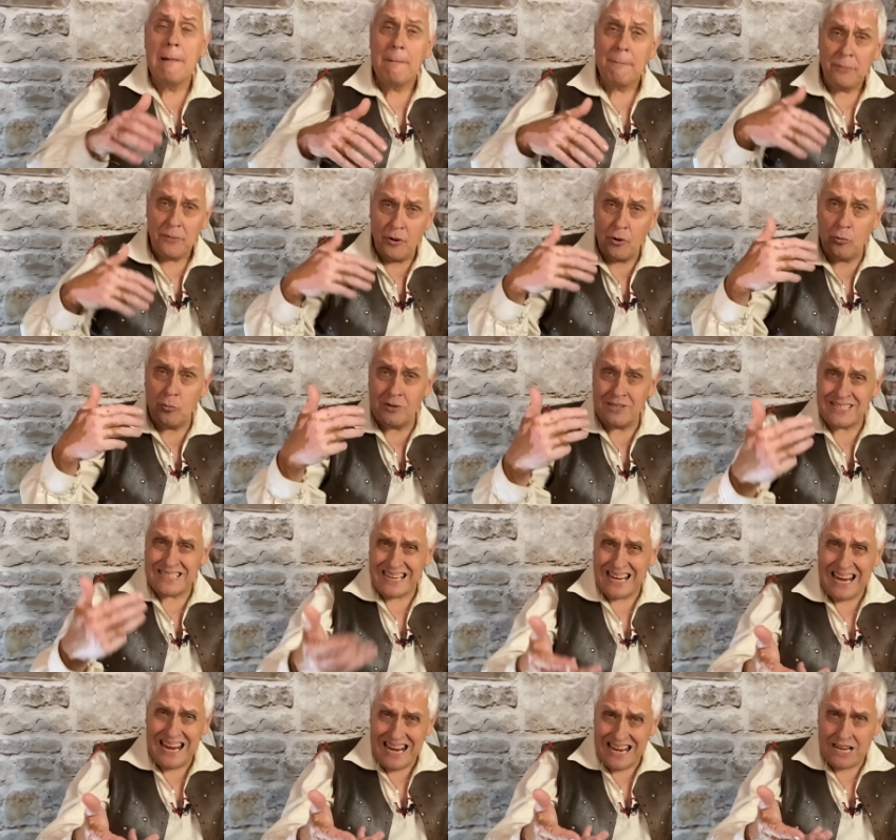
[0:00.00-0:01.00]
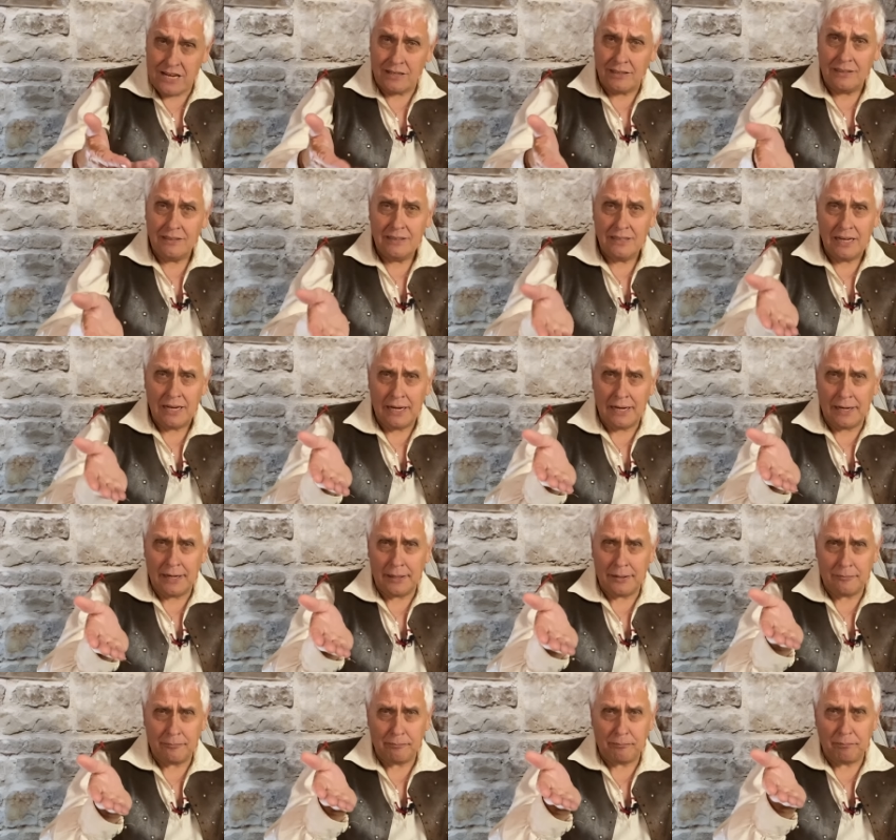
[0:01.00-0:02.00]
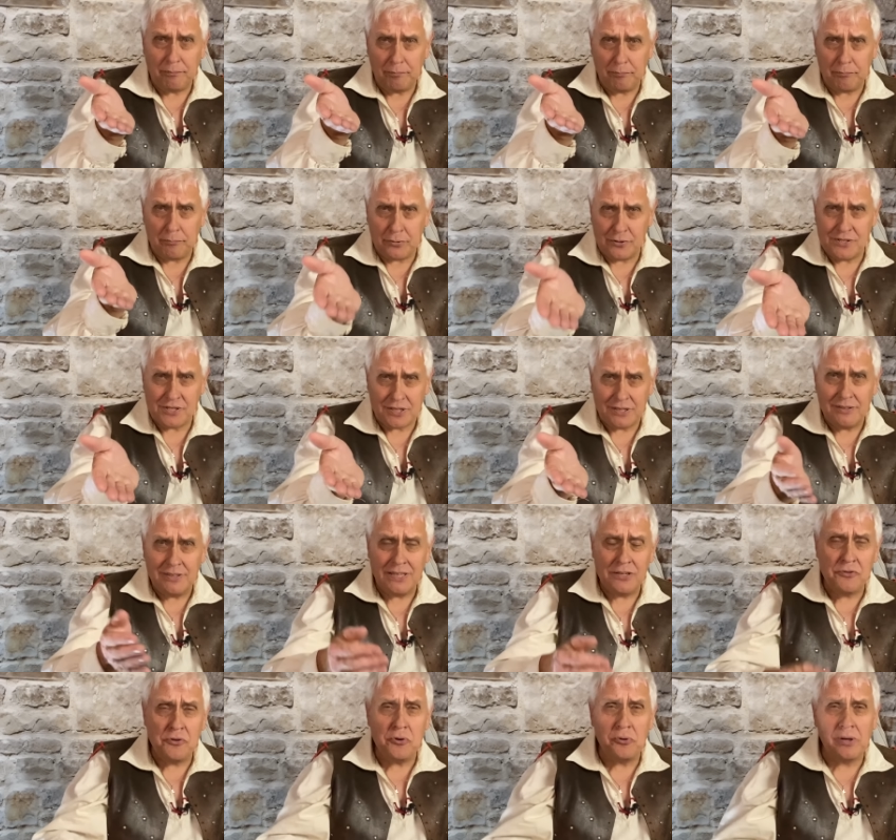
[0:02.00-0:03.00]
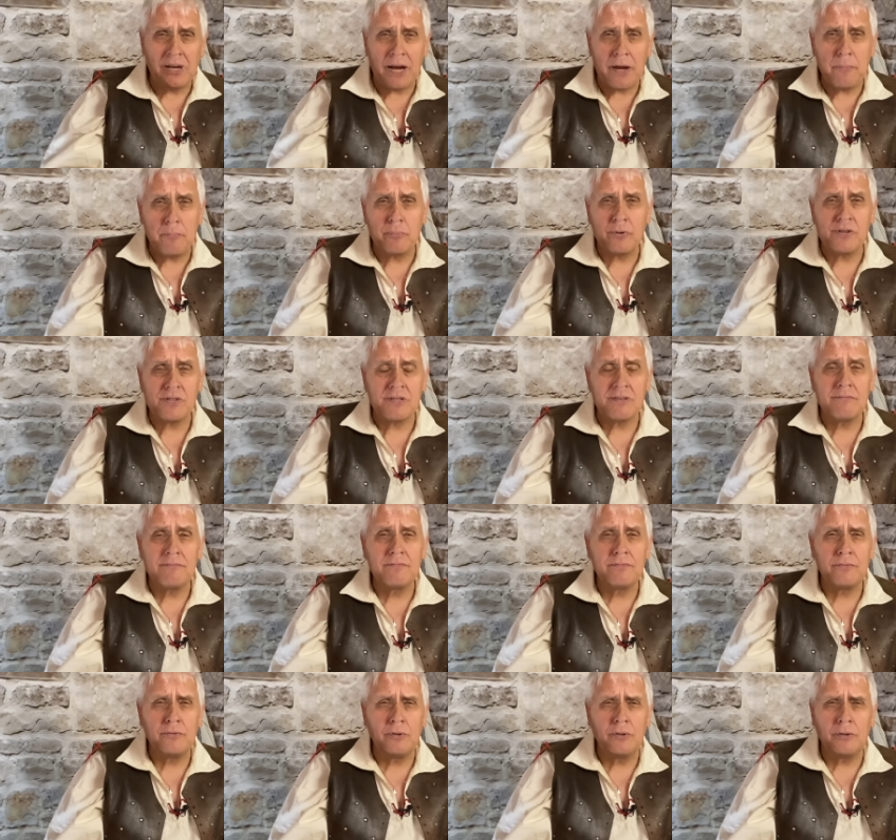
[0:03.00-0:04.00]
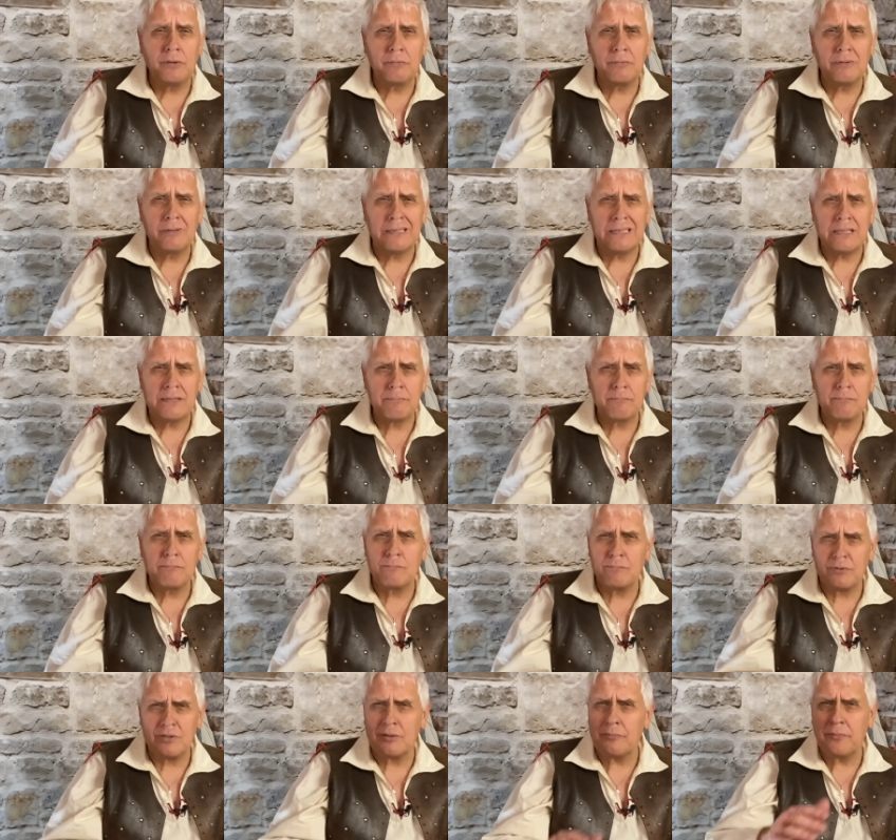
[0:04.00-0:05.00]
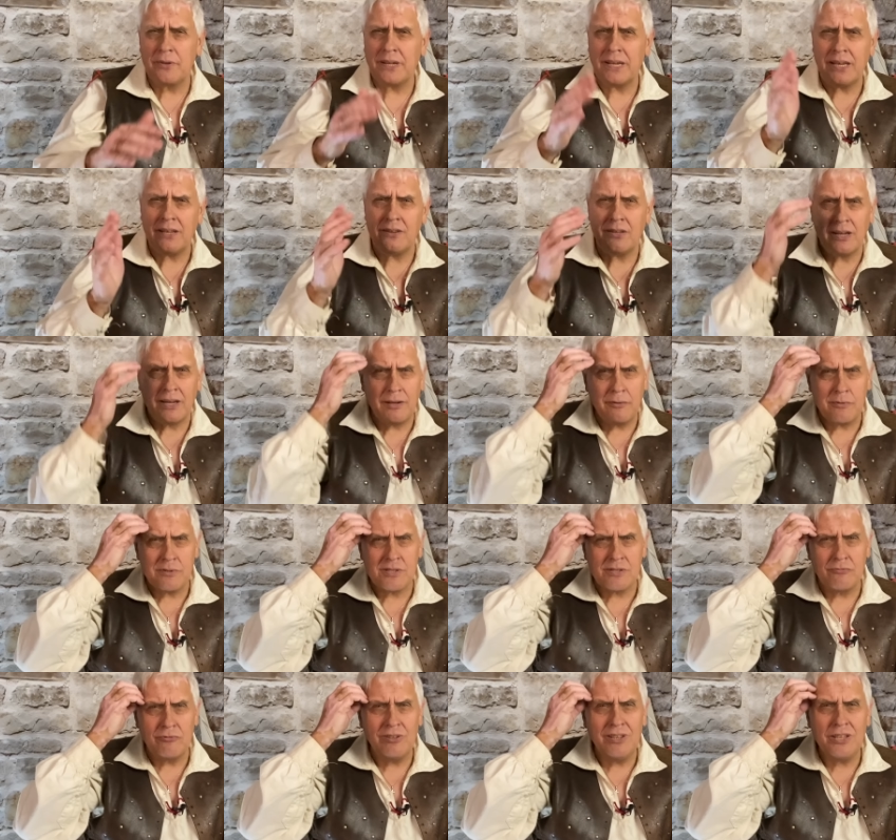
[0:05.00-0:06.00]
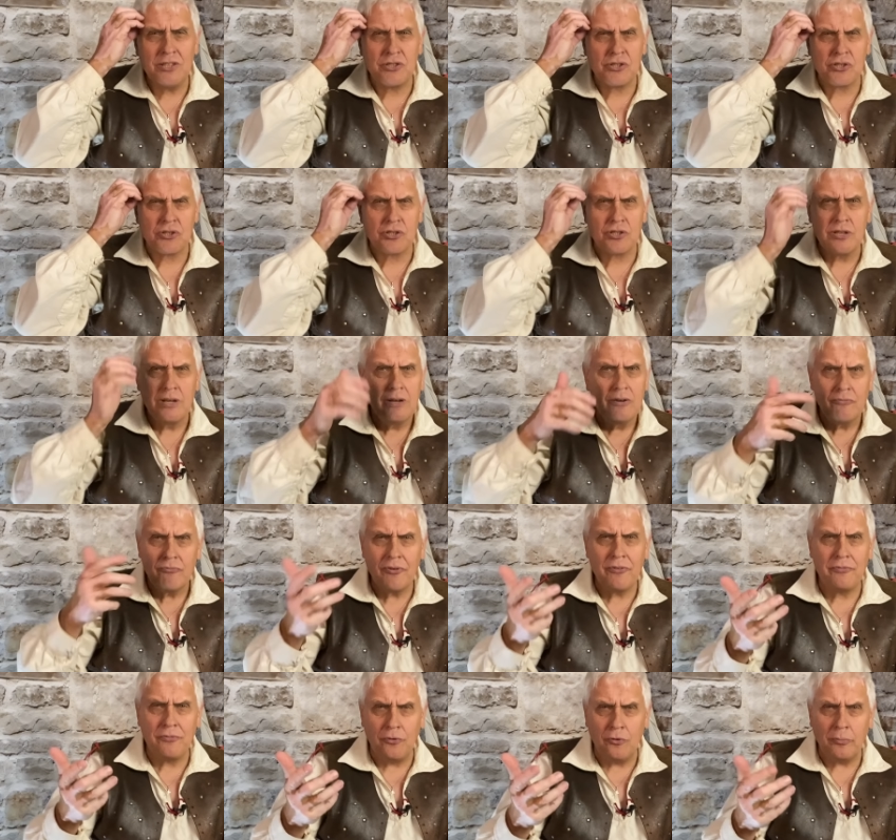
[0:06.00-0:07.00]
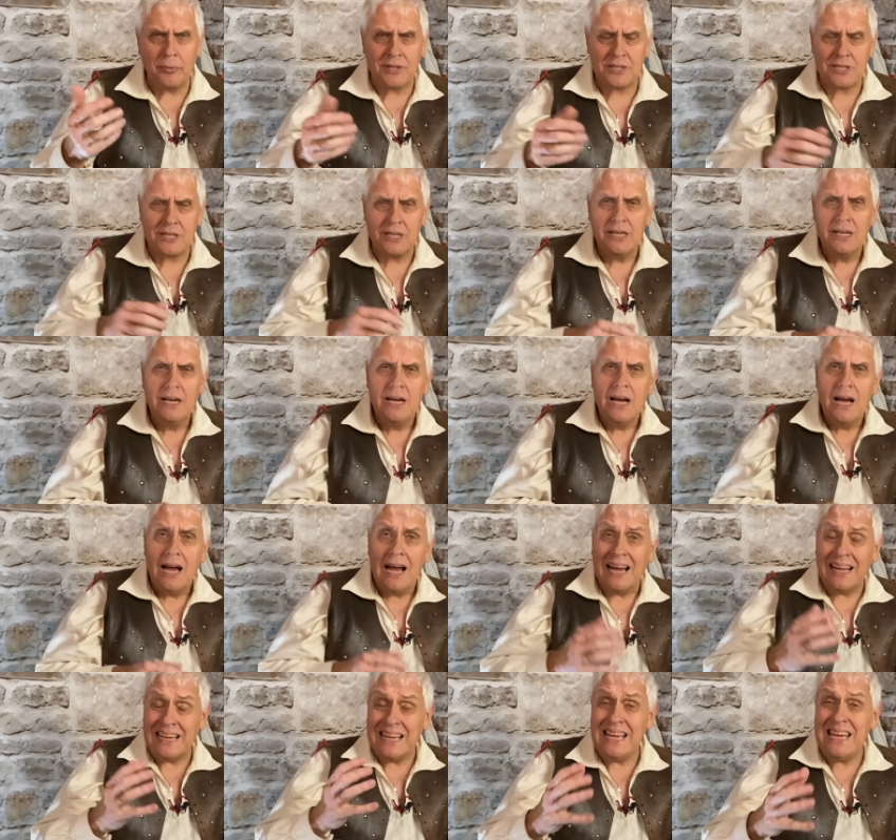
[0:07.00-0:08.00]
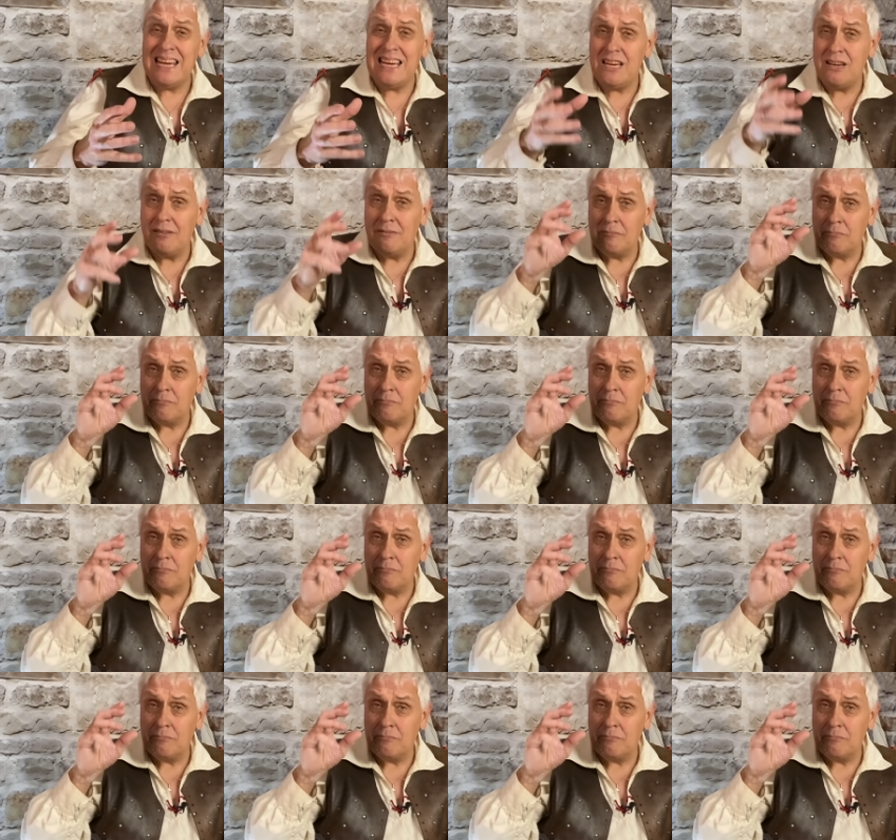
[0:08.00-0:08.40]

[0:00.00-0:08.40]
who was in um, prison, in Newgate prison, for uh, something he'd done. He was a religious reformist. And he